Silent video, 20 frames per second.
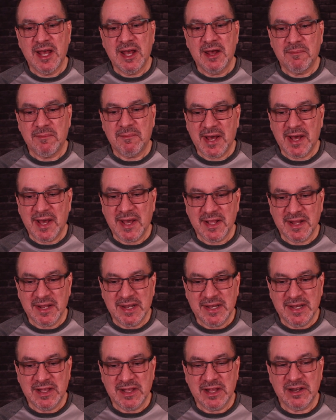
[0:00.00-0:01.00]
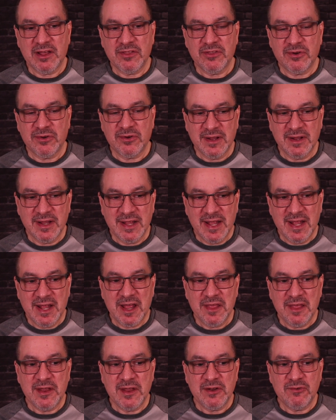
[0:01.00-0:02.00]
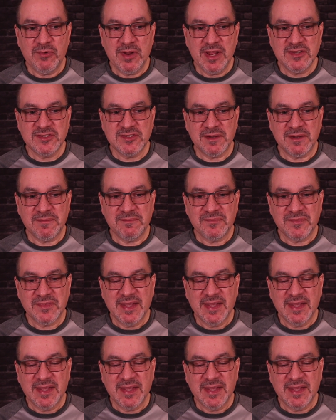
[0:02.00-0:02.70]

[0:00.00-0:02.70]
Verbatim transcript: by none other than reason.